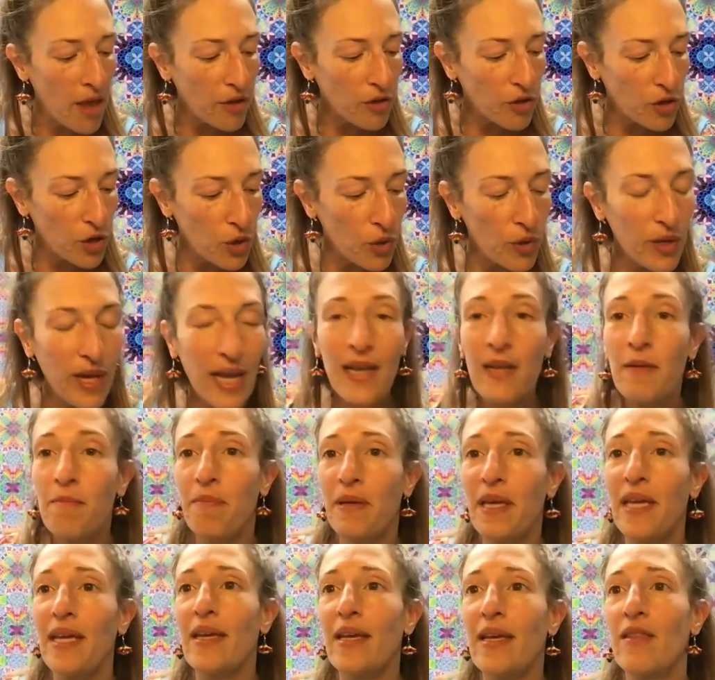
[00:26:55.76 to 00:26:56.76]
You can
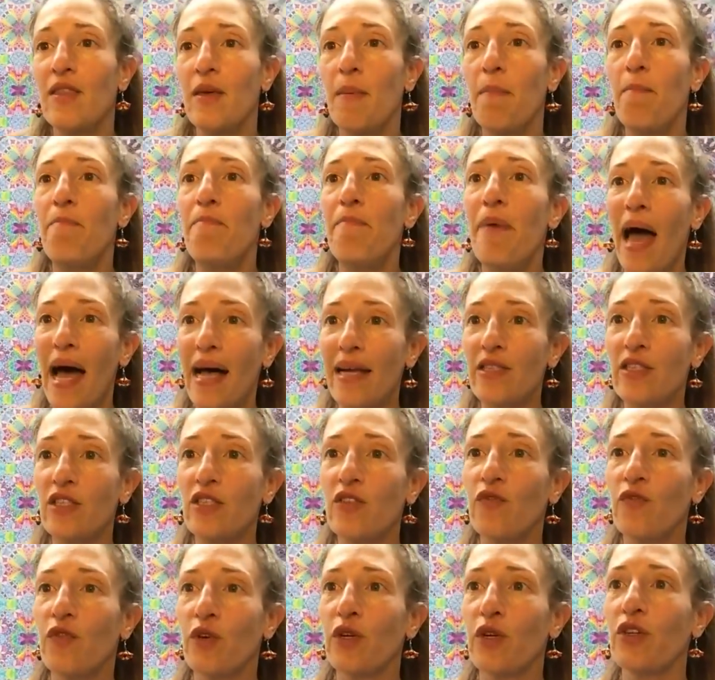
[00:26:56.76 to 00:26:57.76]
be the
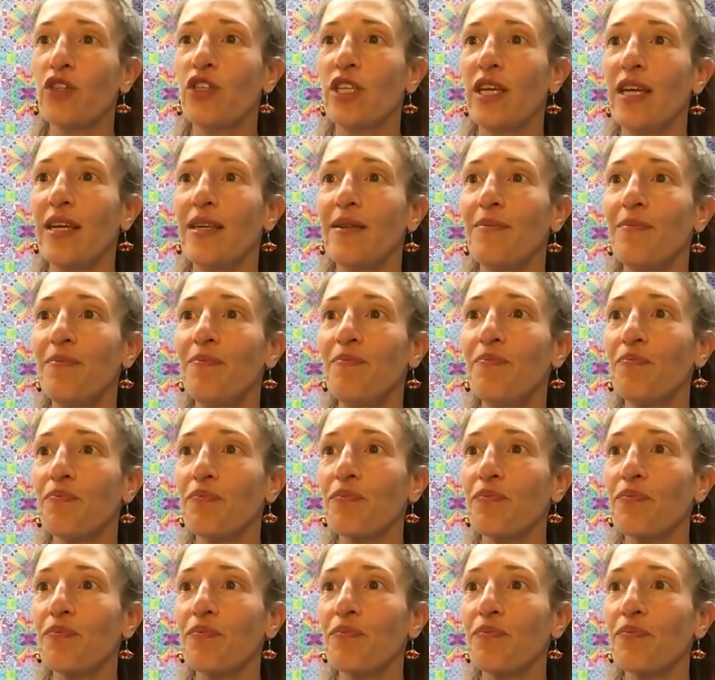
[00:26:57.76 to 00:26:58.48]
best version.